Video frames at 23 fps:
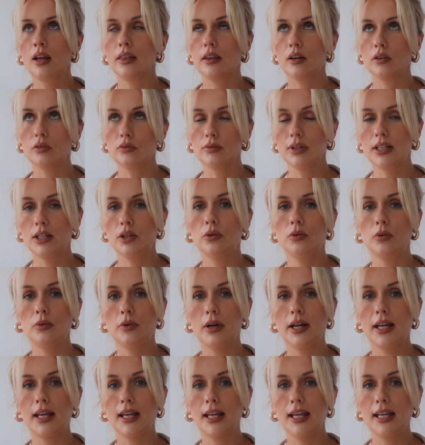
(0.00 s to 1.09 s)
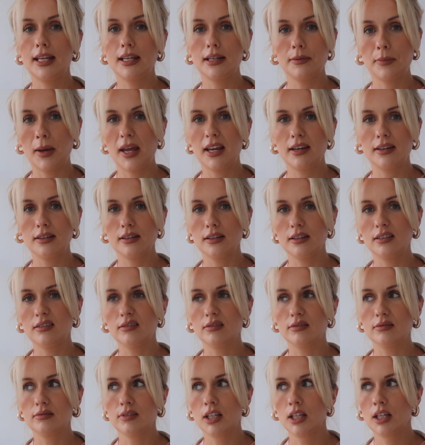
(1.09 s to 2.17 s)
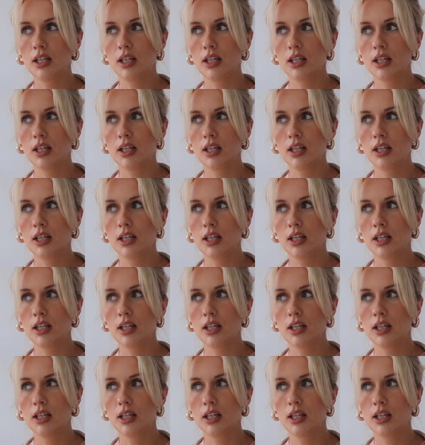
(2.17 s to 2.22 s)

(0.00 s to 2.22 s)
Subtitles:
They're a really cool independent